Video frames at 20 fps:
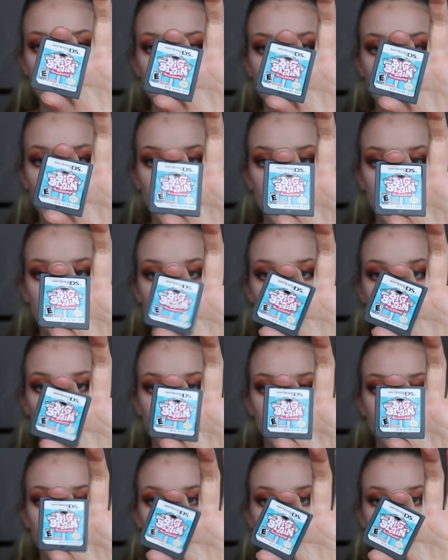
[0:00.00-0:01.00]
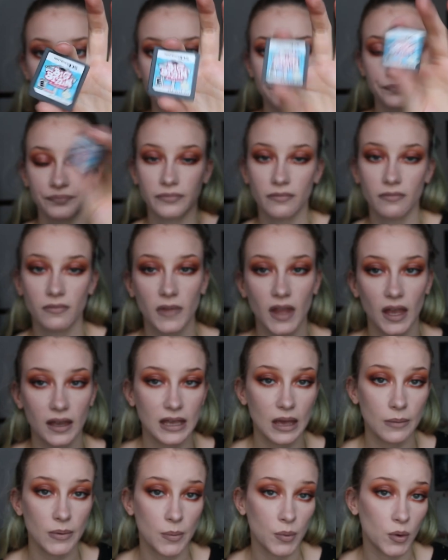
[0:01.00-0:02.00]
just in case, you know,
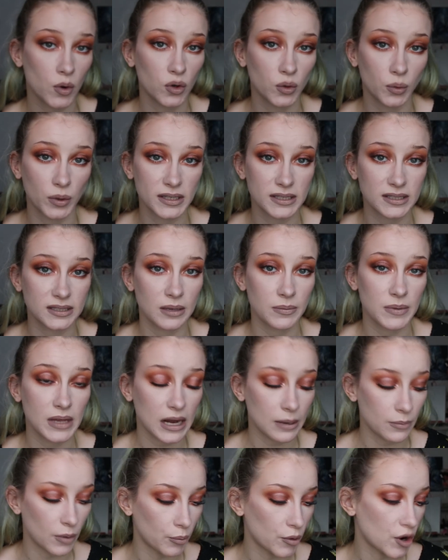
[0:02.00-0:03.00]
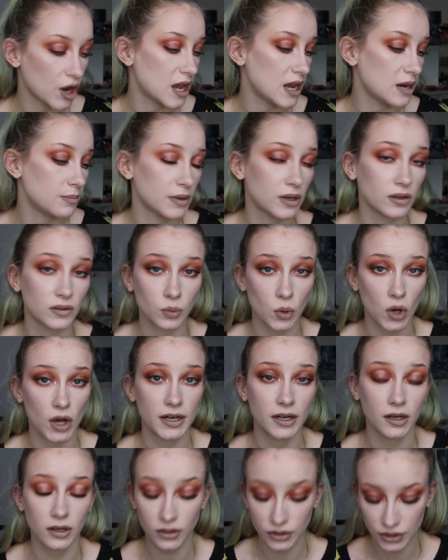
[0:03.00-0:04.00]
get a bit bored, want to stimulate my brain because why
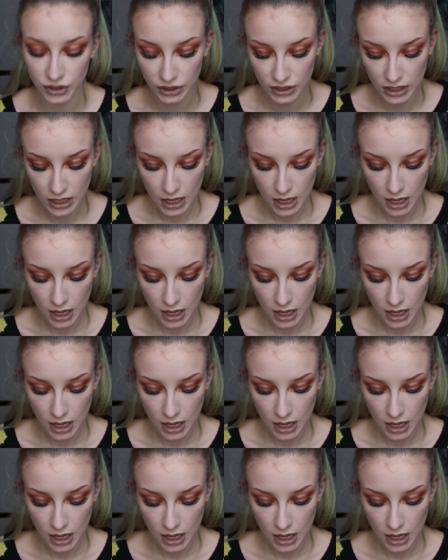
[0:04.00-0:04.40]
not?